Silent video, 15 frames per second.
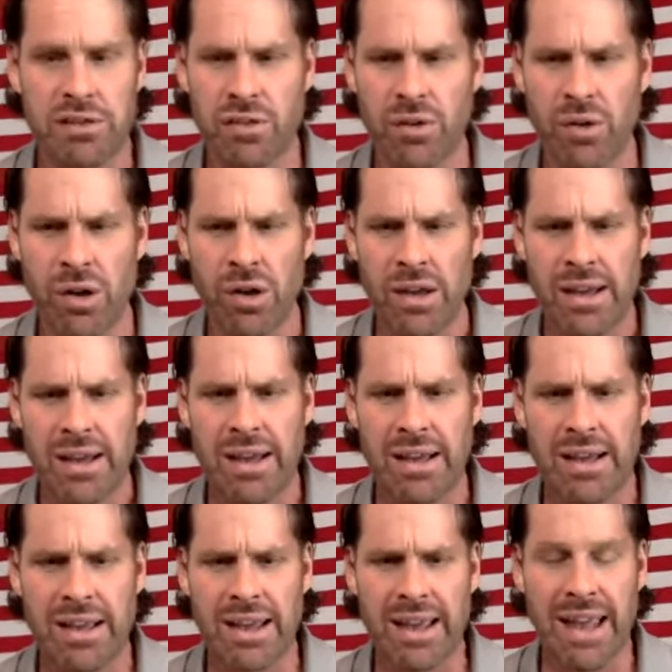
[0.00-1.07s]
So,
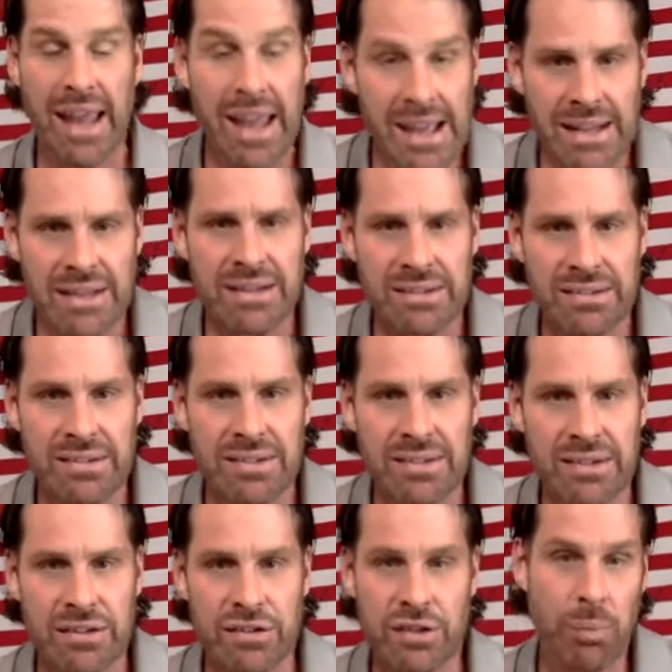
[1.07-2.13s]
and
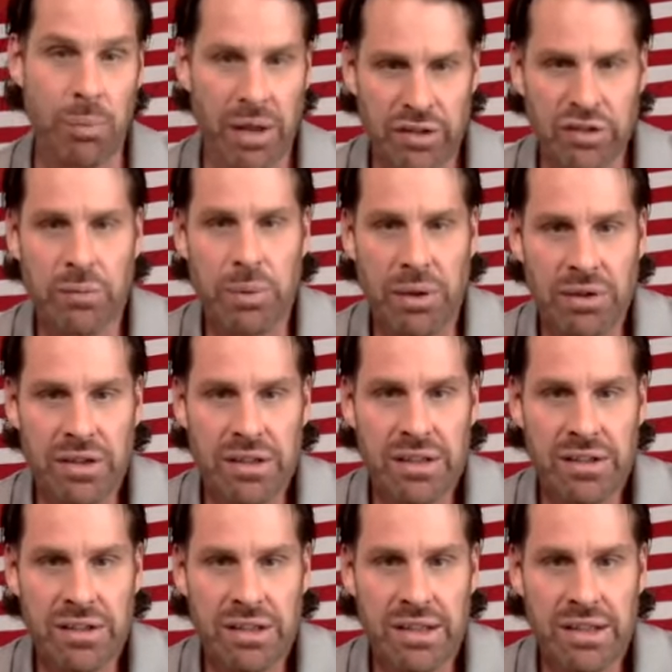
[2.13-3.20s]
there's a
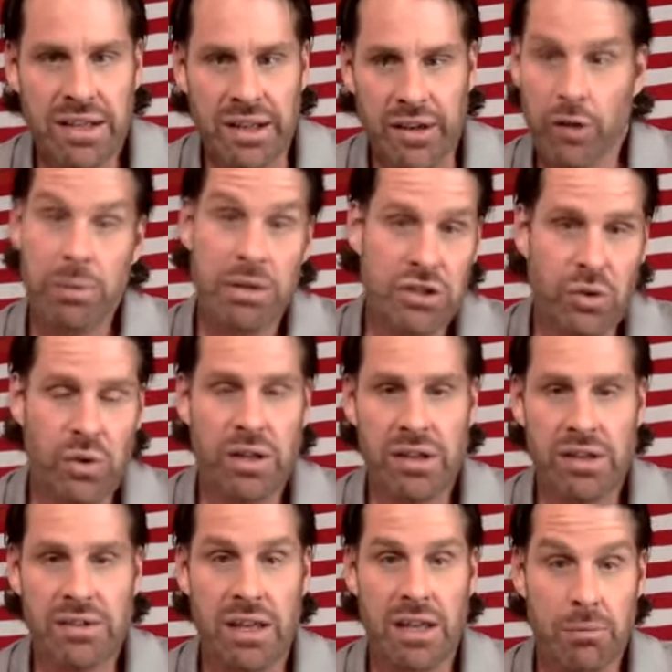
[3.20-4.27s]
possibility he'll be joining
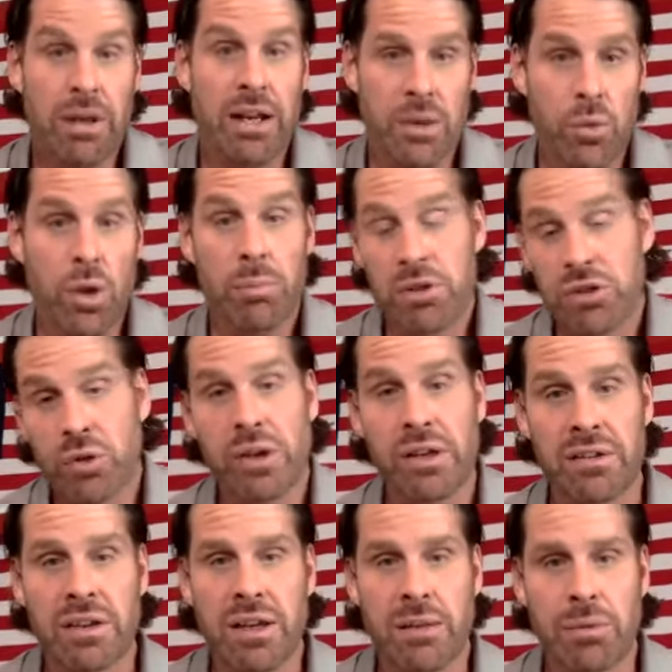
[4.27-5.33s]
the team, and he will be joining
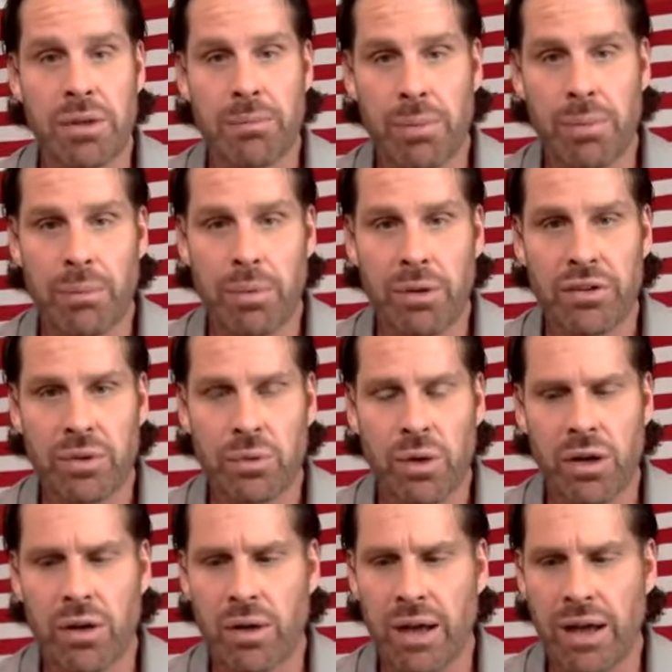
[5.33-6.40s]
the team in the bubble in
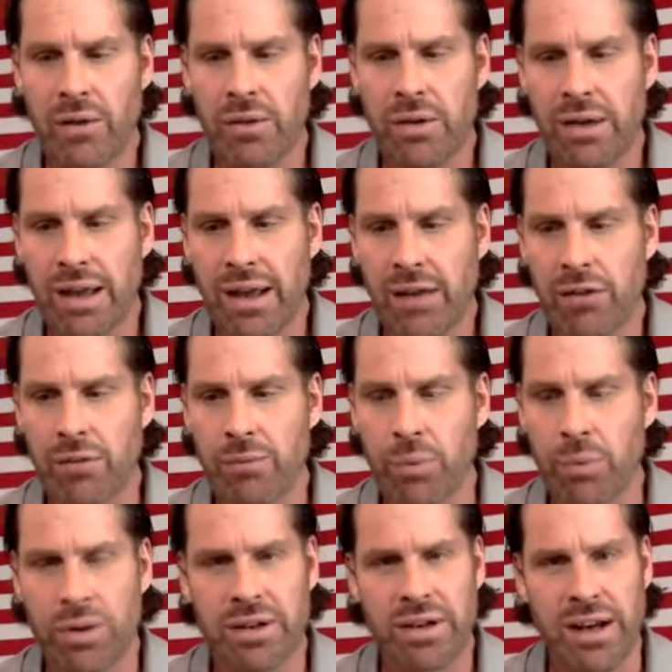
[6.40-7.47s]
Toronto. How
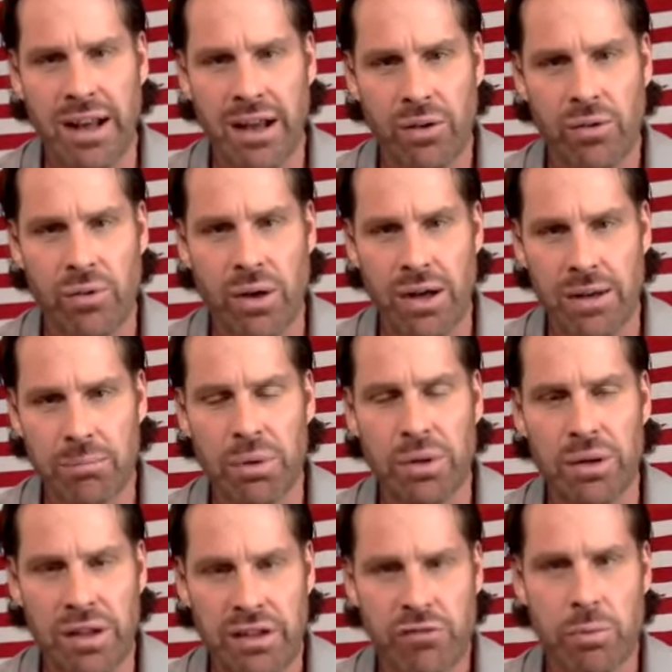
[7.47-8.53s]
important and how
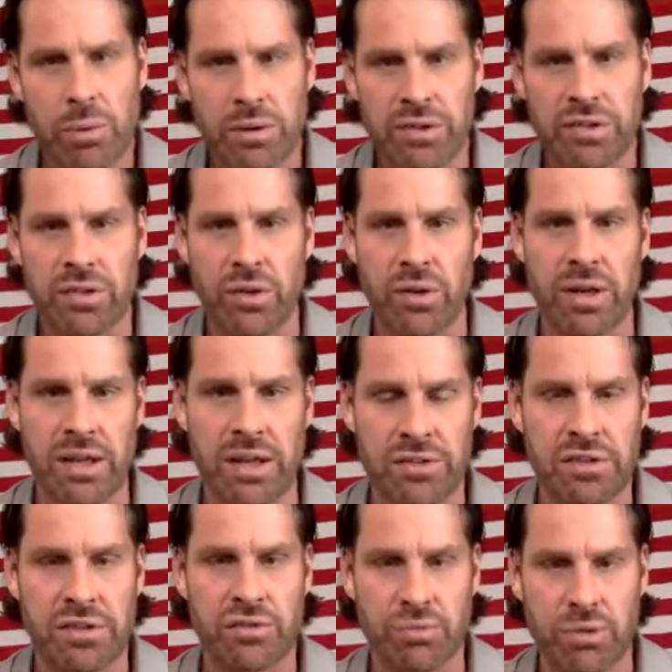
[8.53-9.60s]
unbelievable a story has
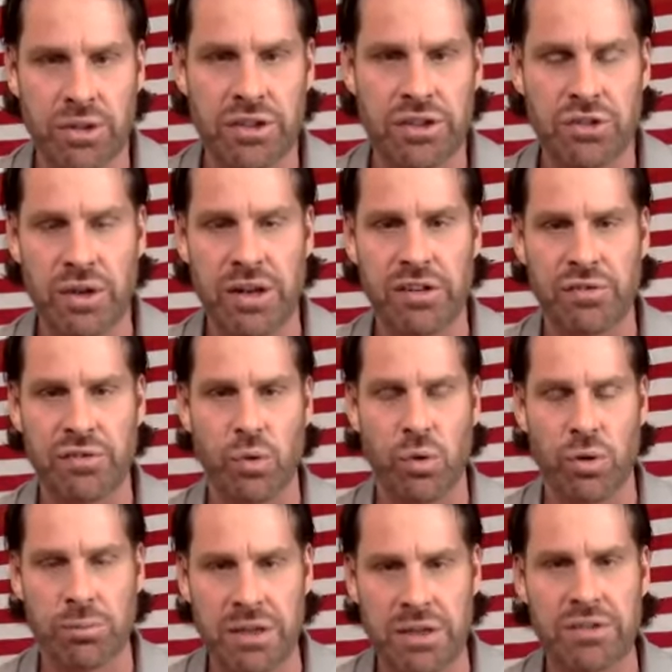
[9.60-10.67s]
this really
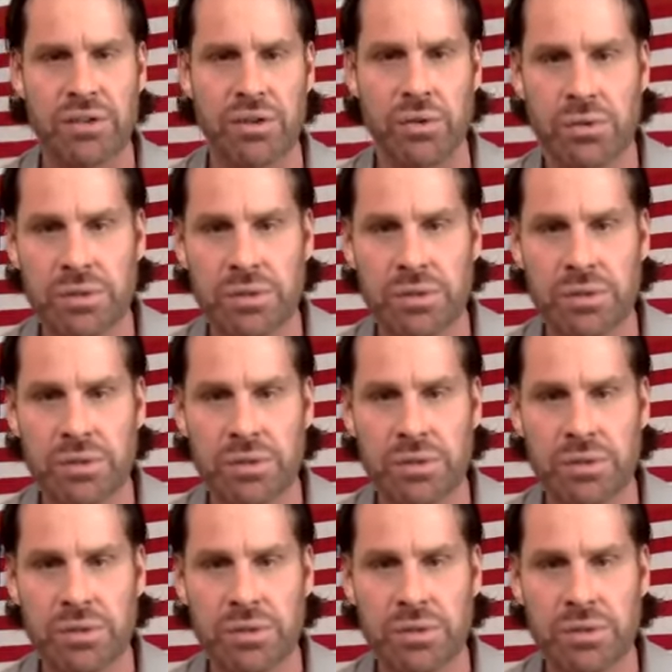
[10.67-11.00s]
transformed into?